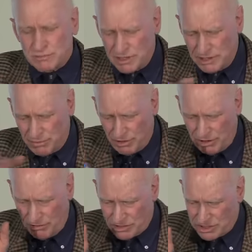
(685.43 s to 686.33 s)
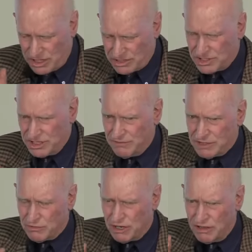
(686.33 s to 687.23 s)
He prioritised it, even
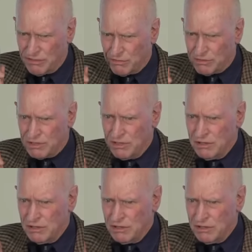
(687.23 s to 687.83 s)
though I thought